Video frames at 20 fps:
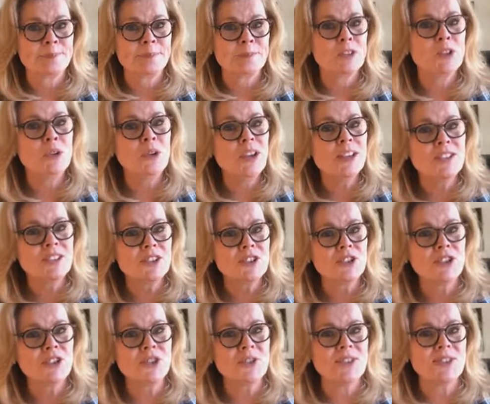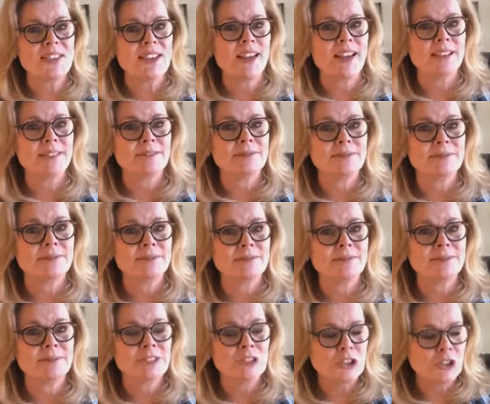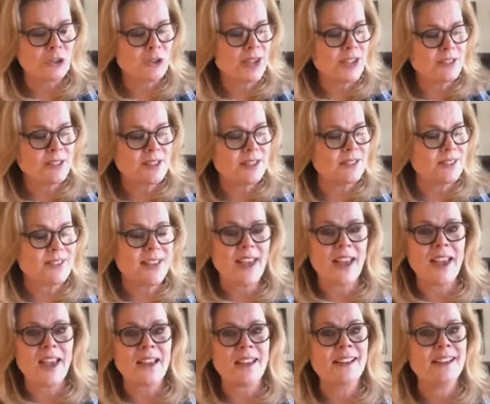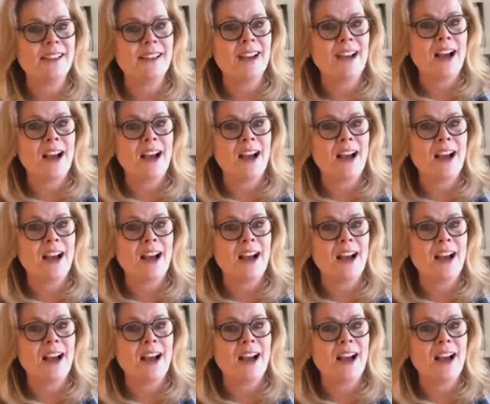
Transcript: You get to choose that. You get to say,